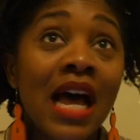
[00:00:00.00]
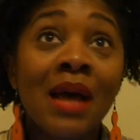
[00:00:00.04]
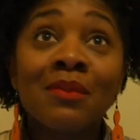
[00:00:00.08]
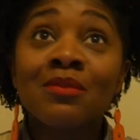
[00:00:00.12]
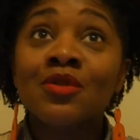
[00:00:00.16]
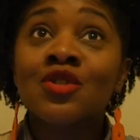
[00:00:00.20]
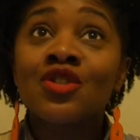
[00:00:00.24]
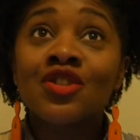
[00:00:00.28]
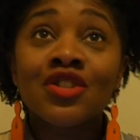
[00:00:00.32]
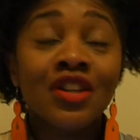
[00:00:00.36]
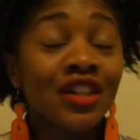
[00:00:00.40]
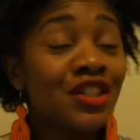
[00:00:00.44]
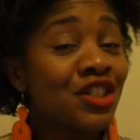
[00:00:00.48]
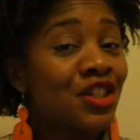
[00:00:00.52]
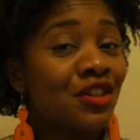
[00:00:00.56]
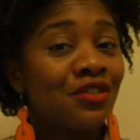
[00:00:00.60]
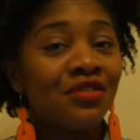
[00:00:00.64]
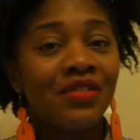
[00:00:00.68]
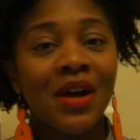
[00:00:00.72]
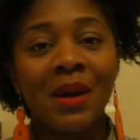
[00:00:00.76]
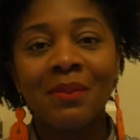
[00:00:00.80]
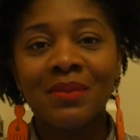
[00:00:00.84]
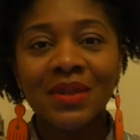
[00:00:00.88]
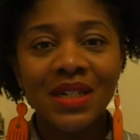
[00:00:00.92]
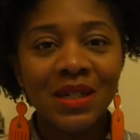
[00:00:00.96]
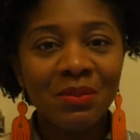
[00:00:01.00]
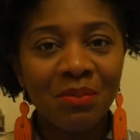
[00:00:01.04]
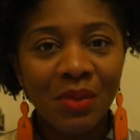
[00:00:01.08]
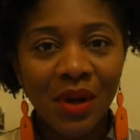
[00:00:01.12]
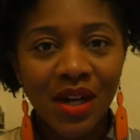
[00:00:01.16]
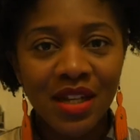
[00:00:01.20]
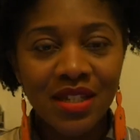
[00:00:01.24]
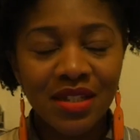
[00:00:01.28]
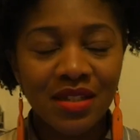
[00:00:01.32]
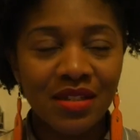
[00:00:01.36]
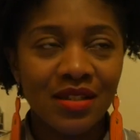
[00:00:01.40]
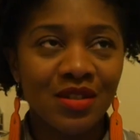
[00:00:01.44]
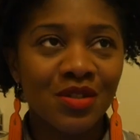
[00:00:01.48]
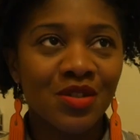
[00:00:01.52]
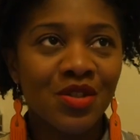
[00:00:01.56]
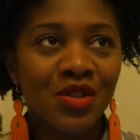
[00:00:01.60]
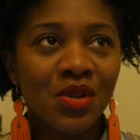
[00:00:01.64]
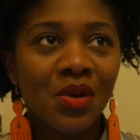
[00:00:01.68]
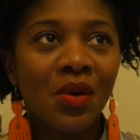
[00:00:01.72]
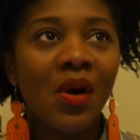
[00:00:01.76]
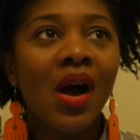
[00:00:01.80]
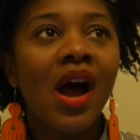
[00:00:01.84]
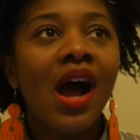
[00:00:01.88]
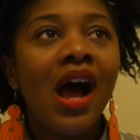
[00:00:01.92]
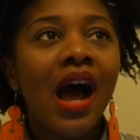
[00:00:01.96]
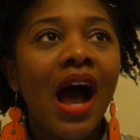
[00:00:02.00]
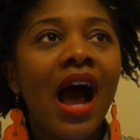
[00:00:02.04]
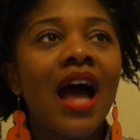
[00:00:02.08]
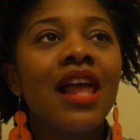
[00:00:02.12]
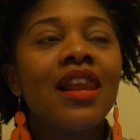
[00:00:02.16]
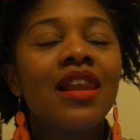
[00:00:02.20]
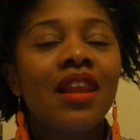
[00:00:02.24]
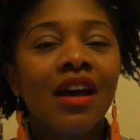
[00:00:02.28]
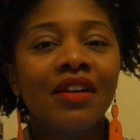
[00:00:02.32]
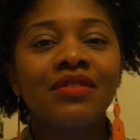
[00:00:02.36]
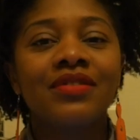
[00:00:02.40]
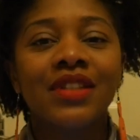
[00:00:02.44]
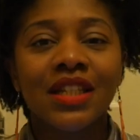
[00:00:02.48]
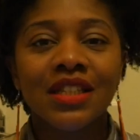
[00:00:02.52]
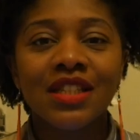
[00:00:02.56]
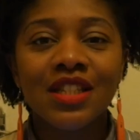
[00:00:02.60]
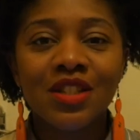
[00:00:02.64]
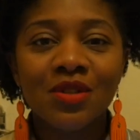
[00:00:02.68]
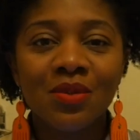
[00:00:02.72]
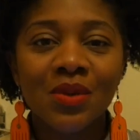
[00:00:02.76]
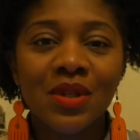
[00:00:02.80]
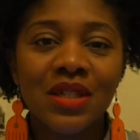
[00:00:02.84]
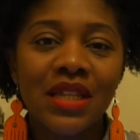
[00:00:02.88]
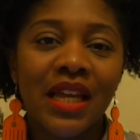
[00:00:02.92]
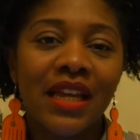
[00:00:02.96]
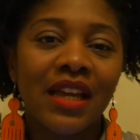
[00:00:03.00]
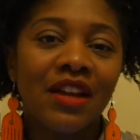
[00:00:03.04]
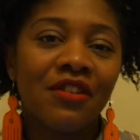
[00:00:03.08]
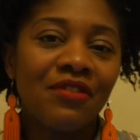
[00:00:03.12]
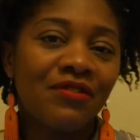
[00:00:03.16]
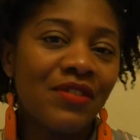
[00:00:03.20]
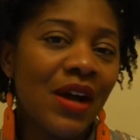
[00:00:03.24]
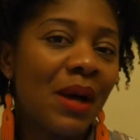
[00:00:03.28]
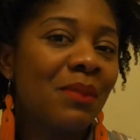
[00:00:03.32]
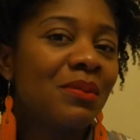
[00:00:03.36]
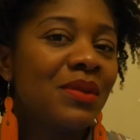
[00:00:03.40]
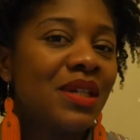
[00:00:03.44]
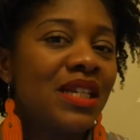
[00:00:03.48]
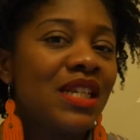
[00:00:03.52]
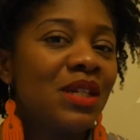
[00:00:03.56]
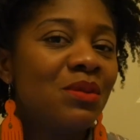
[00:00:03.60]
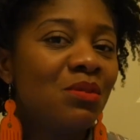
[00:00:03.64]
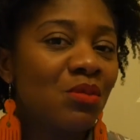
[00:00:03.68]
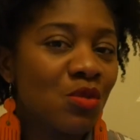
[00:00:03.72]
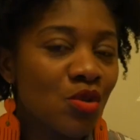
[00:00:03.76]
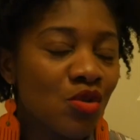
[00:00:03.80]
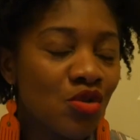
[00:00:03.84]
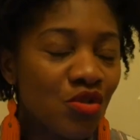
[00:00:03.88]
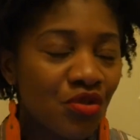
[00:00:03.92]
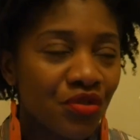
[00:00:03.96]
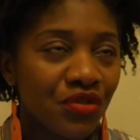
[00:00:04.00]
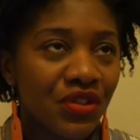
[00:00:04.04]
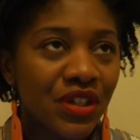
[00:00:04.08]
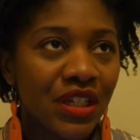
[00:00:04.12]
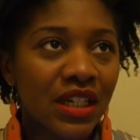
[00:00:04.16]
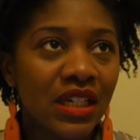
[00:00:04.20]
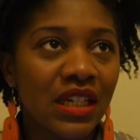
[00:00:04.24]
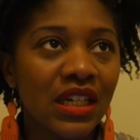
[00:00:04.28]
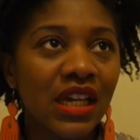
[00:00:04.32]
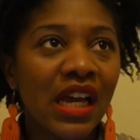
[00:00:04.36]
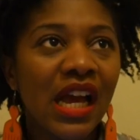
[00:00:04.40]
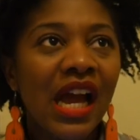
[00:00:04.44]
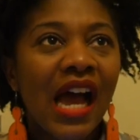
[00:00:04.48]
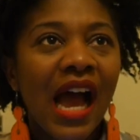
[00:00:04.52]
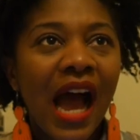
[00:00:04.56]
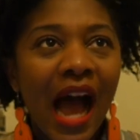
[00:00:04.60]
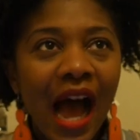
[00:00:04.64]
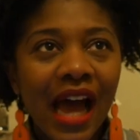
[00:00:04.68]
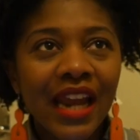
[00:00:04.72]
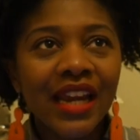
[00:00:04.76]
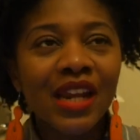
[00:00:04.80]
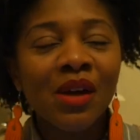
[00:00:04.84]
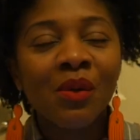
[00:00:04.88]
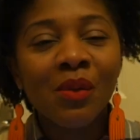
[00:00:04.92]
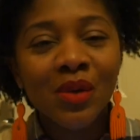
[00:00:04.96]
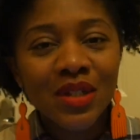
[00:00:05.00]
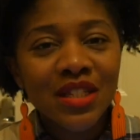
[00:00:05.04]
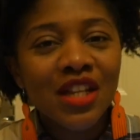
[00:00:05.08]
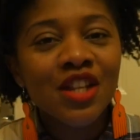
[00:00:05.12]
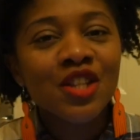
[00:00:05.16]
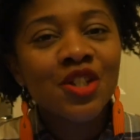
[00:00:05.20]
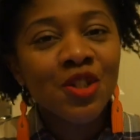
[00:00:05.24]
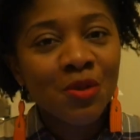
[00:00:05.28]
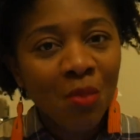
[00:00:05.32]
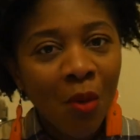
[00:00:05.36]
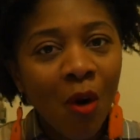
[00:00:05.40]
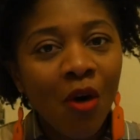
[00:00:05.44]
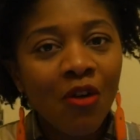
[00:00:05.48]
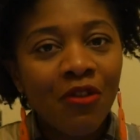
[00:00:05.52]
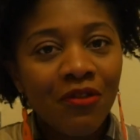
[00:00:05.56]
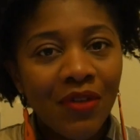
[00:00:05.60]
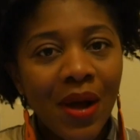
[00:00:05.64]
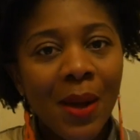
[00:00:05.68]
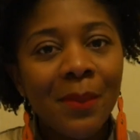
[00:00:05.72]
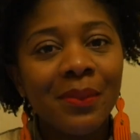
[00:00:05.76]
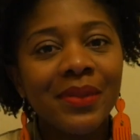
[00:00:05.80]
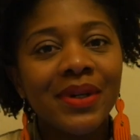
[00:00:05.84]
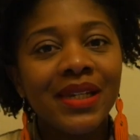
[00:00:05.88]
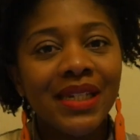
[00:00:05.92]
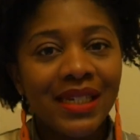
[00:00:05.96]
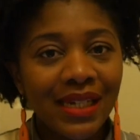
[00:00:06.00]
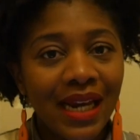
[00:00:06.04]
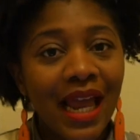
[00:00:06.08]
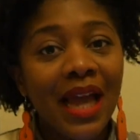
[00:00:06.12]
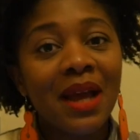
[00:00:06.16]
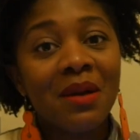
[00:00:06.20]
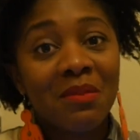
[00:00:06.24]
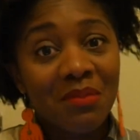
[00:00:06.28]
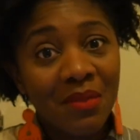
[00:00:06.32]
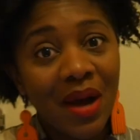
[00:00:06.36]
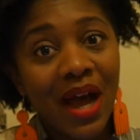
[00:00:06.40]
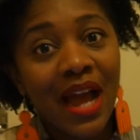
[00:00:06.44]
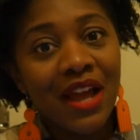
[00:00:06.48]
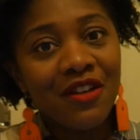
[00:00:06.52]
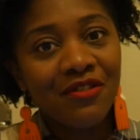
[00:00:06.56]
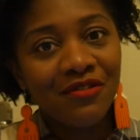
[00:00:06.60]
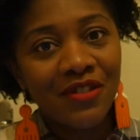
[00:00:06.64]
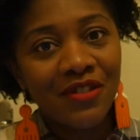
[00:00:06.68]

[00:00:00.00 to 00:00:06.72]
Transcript: I'm such a family person, so I love that this was like a family movie and it was a small family like my